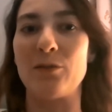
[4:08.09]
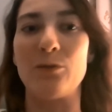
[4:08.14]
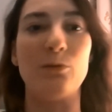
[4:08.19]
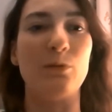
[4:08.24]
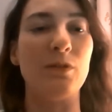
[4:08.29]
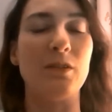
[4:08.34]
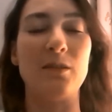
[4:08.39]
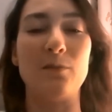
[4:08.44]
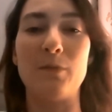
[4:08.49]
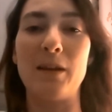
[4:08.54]
or
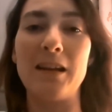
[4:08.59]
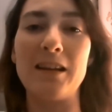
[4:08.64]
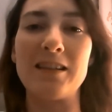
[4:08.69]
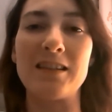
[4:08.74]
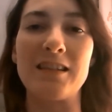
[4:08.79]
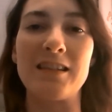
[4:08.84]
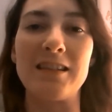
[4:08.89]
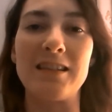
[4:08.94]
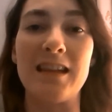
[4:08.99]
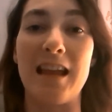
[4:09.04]
wanted
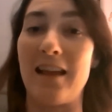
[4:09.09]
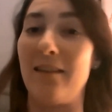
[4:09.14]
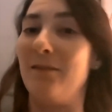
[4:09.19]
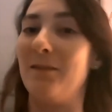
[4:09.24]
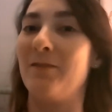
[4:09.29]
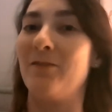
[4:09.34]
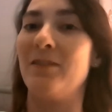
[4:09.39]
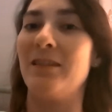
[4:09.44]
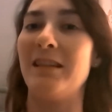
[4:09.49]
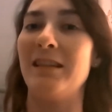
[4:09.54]
pictures. Yeah, it
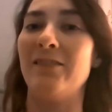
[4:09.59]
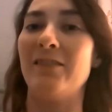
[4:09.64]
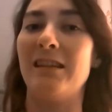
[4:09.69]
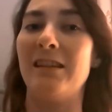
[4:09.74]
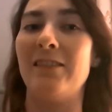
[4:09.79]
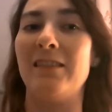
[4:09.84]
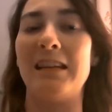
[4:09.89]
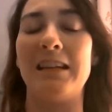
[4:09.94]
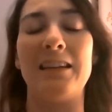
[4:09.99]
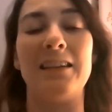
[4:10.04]
was really,
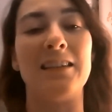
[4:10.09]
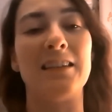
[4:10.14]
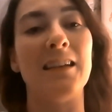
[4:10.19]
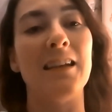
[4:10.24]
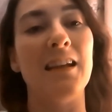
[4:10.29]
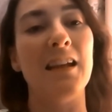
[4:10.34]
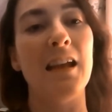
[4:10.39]
really, really good.